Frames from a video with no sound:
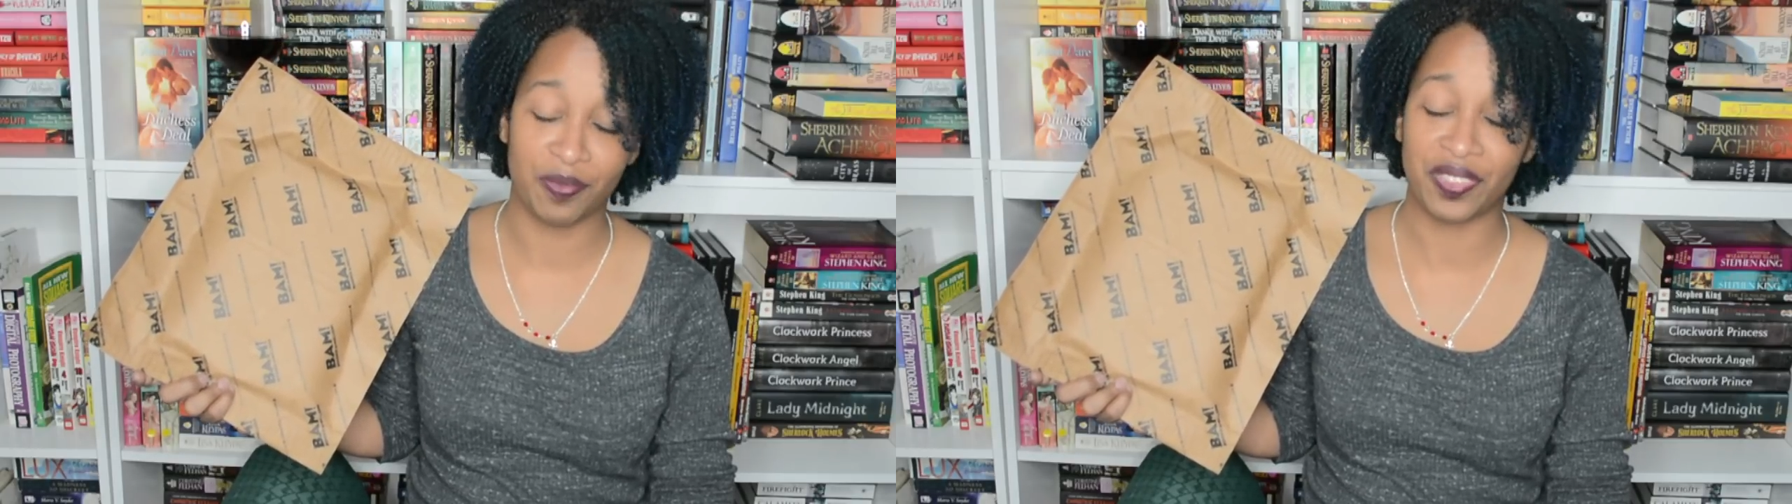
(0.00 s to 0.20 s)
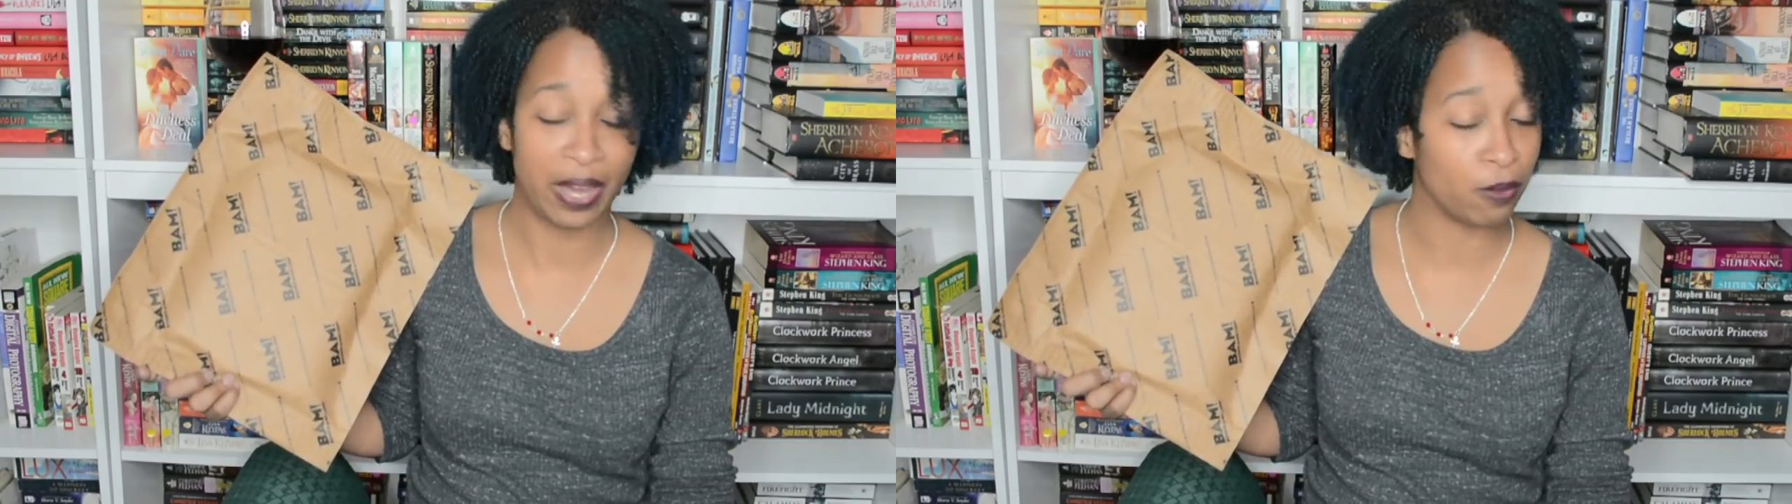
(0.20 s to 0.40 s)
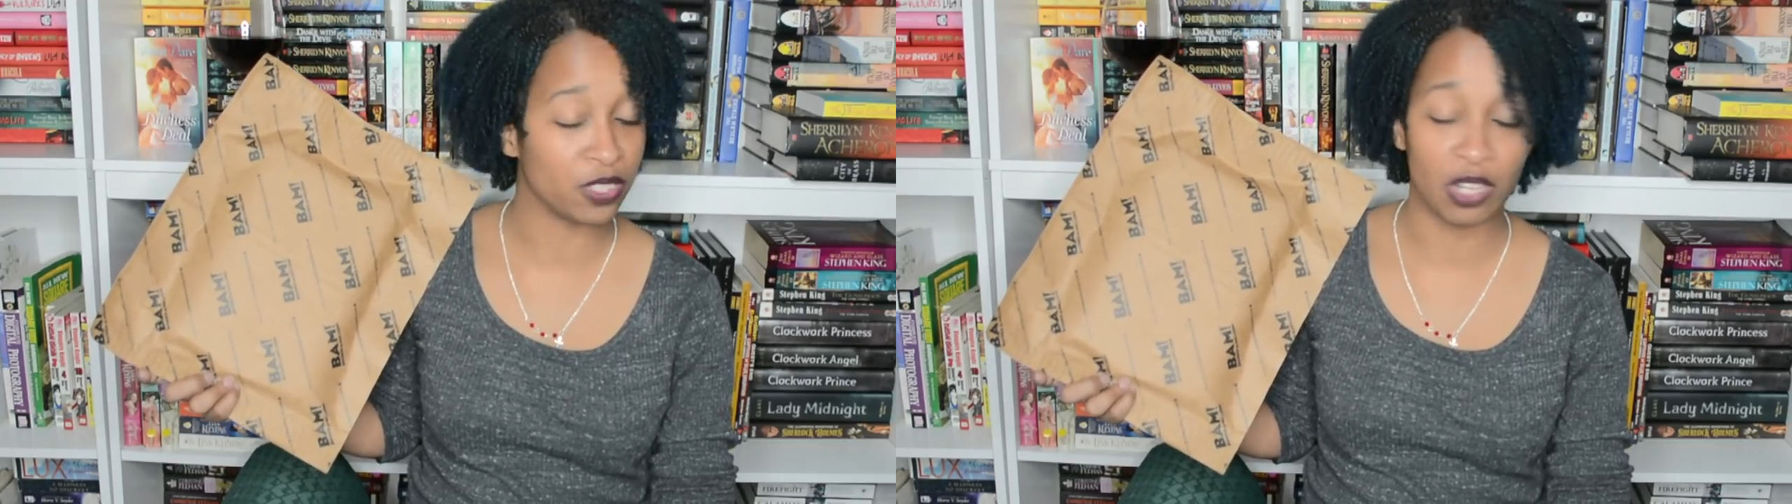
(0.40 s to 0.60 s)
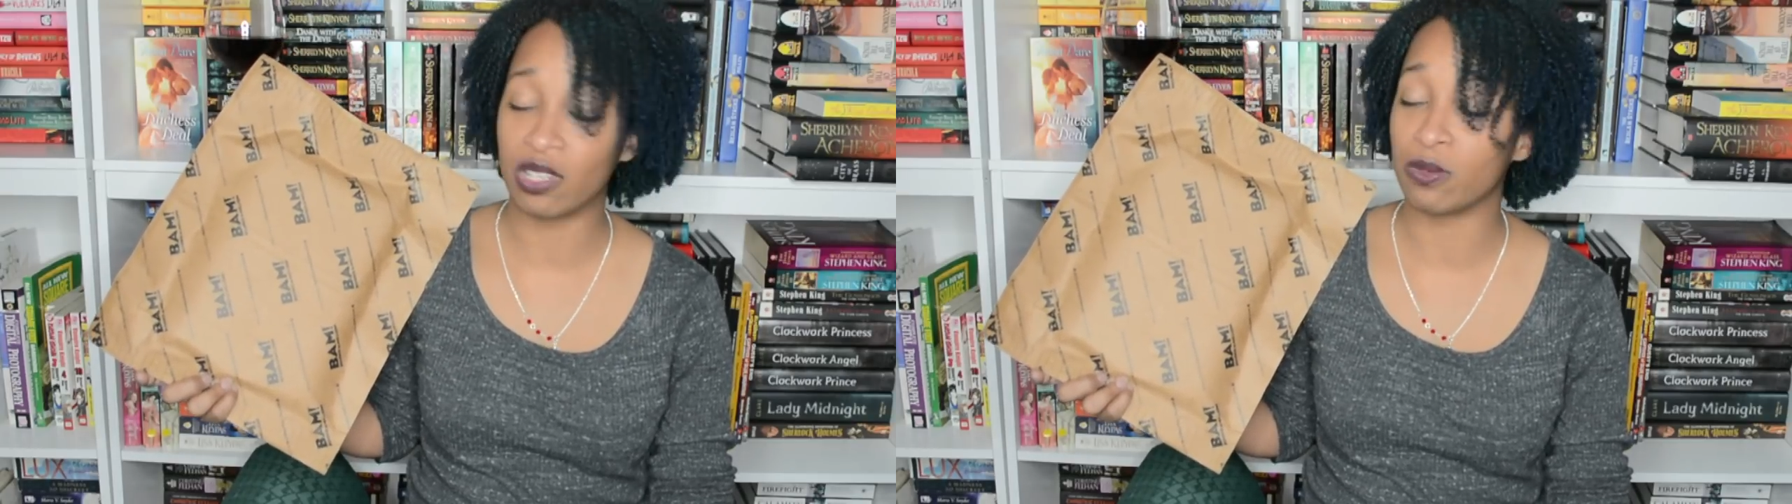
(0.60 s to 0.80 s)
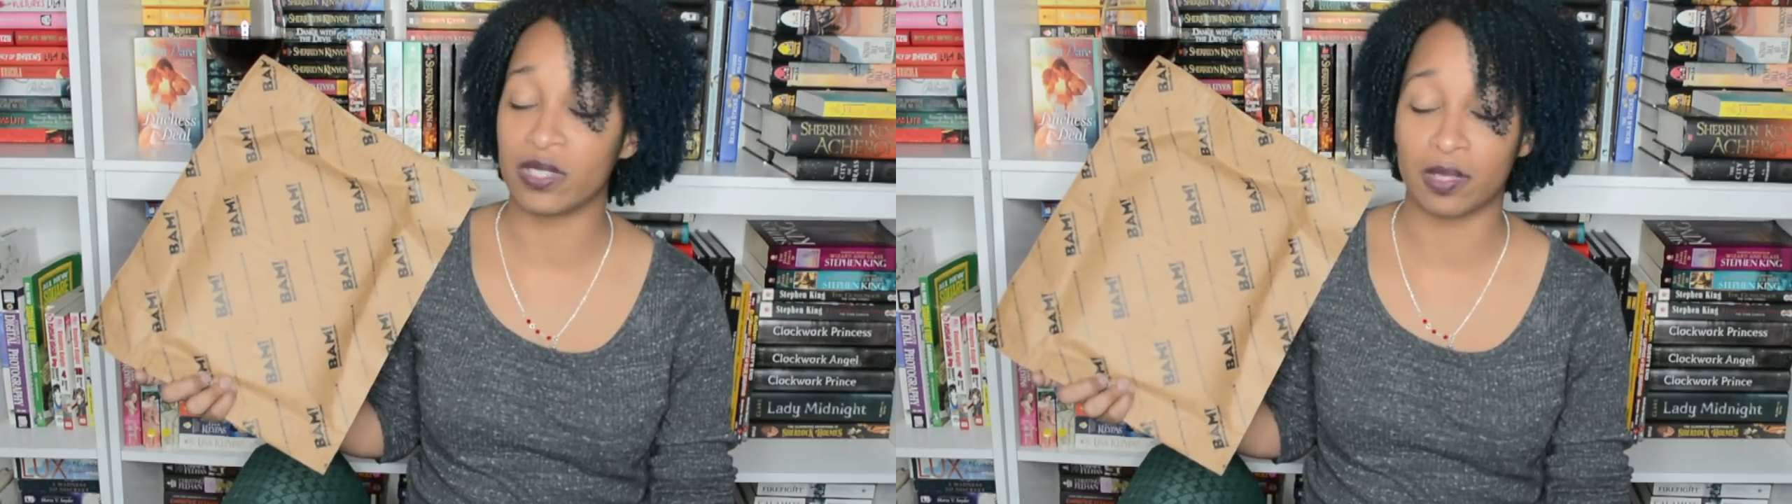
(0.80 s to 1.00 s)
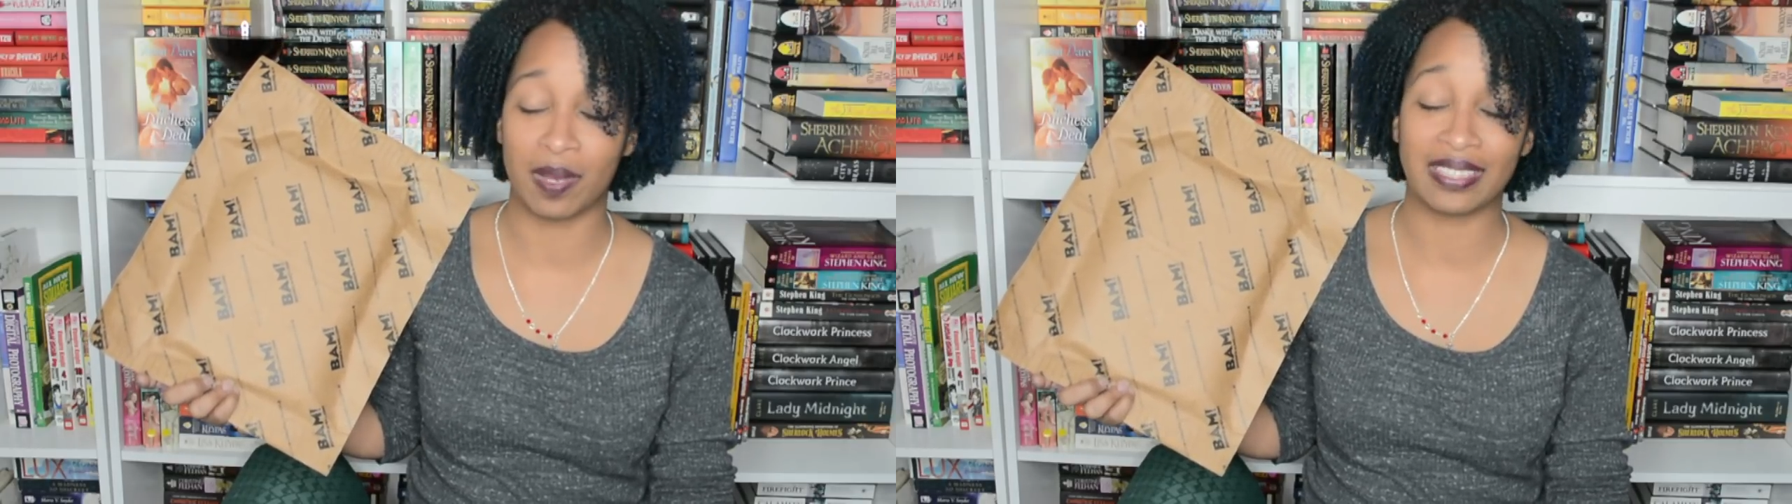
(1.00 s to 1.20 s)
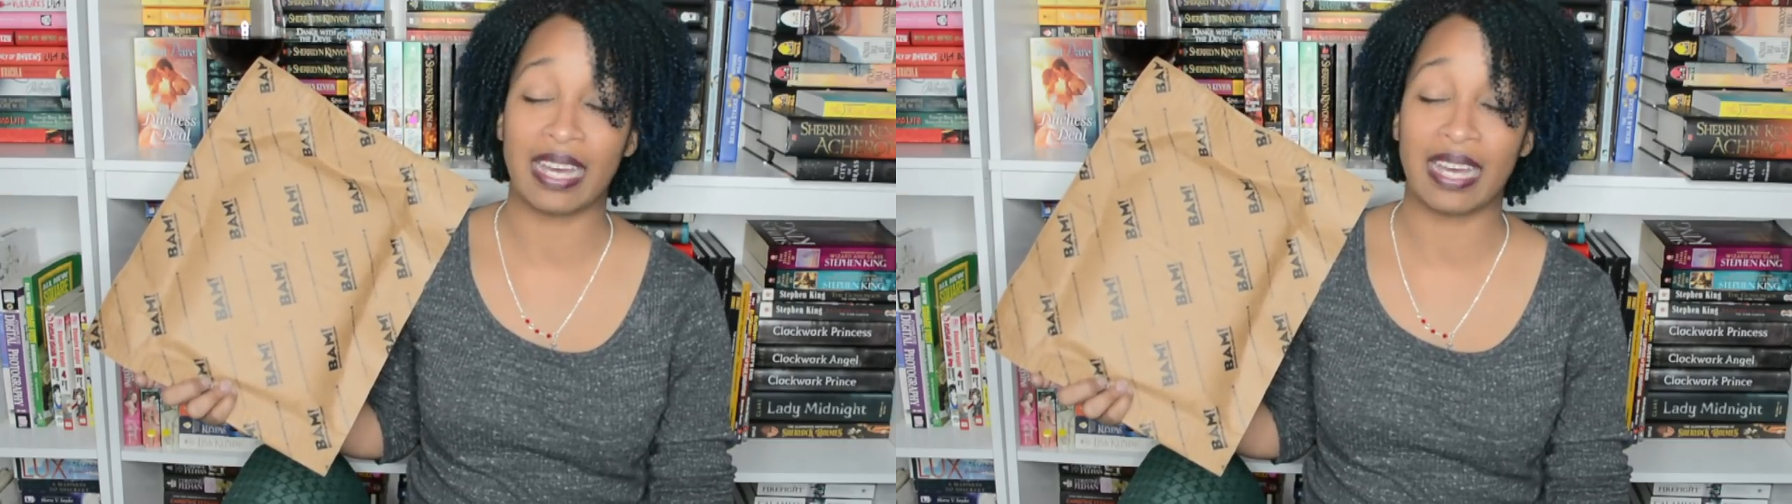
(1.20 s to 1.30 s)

That was all it was about.